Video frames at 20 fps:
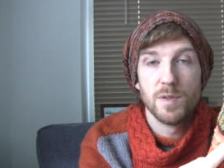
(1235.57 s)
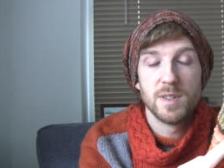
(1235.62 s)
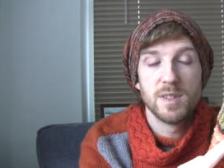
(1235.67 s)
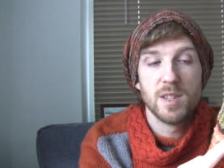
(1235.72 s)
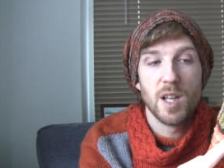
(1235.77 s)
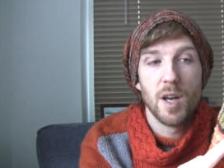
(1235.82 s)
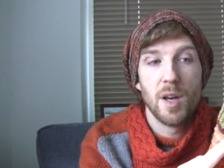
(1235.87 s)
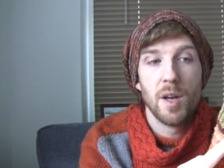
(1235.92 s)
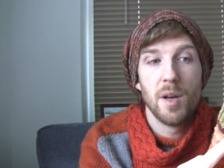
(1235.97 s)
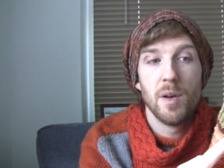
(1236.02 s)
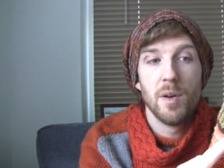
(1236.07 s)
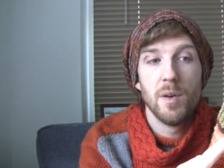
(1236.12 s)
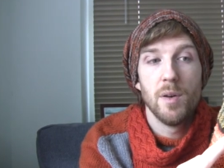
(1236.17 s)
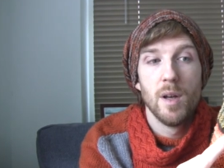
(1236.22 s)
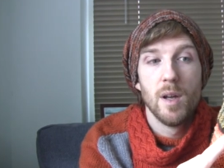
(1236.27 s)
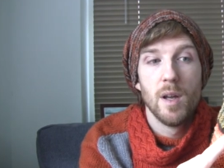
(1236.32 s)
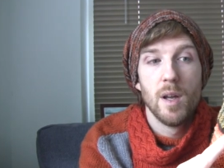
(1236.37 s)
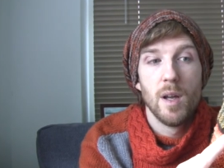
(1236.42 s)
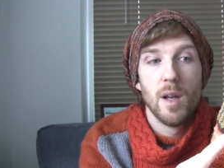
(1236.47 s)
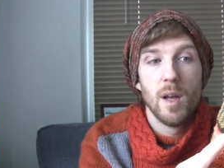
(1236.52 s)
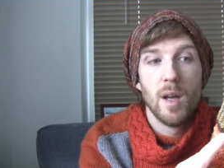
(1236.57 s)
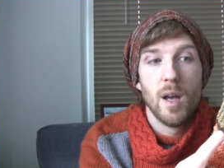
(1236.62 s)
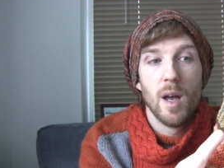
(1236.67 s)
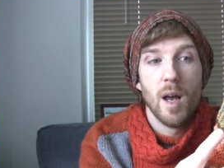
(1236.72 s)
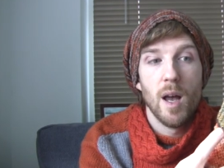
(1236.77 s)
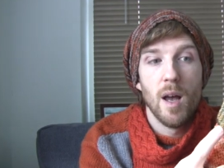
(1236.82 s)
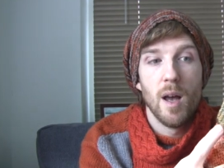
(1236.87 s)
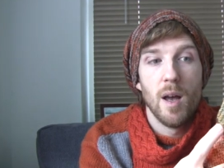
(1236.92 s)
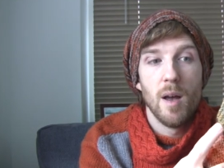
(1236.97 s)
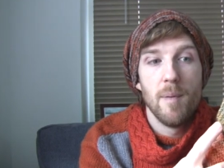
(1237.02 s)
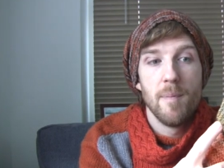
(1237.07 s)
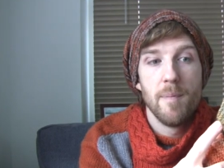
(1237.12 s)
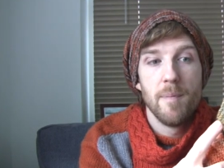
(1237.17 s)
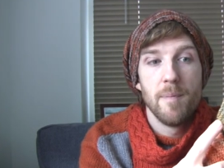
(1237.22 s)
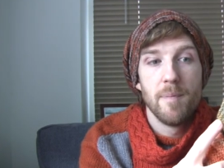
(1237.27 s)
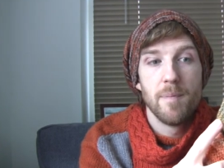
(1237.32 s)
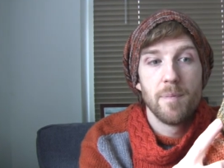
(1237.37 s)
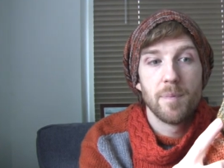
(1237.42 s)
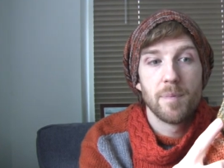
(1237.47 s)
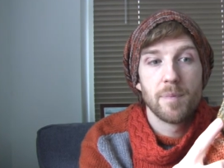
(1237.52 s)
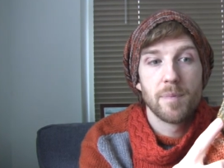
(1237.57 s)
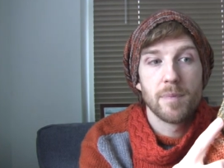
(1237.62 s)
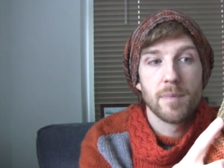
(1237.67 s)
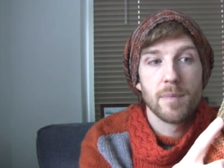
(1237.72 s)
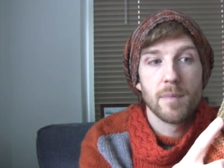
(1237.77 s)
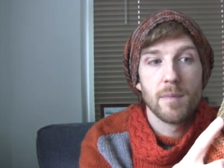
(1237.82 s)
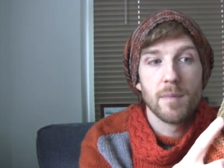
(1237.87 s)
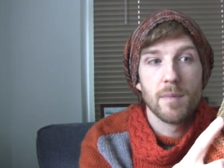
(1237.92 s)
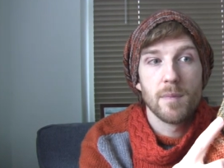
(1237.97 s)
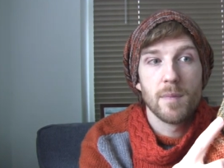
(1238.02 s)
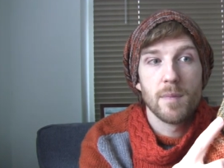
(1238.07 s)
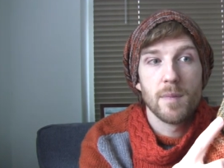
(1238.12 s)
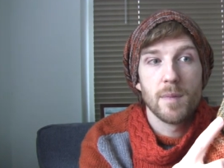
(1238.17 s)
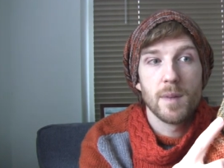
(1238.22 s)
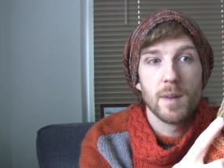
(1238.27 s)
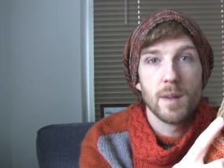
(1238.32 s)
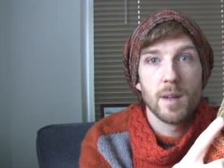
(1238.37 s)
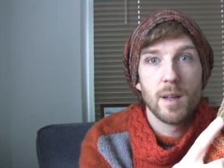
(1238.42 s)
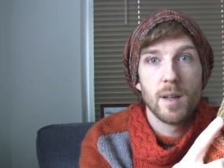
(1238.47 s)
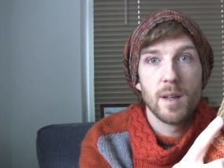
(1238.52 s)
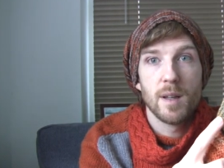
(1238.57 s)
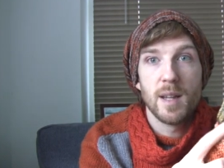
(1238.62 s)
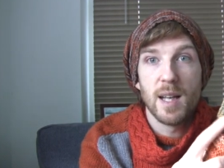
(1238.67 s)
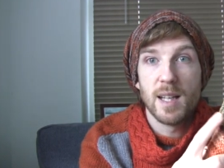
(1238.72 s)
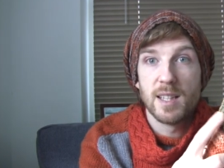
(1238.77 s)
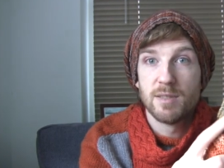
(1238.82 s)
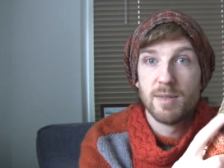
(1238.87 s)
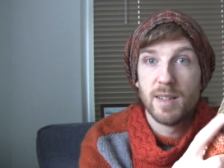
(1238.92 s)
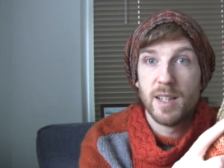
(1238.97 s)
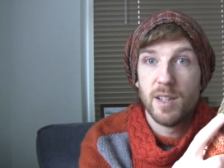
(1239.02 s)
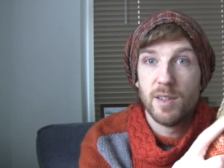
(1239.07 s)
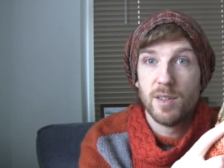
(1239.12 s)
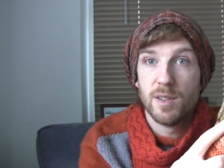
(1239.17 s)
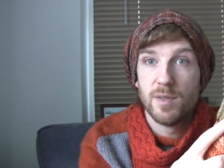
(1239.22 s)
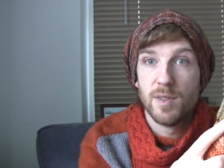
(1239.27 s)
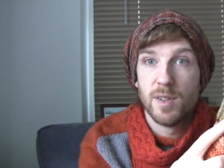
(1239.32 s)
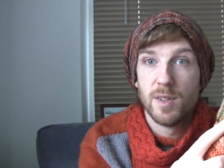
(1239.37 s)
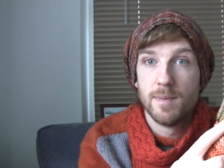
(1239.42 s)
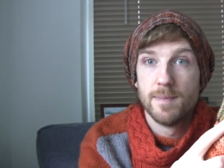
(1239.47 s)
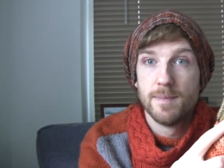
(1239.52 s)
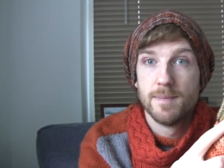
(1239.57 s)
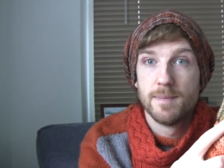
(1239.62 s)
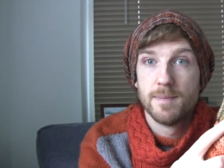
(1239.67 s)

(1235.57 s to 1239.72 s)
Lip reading: So that's really useful.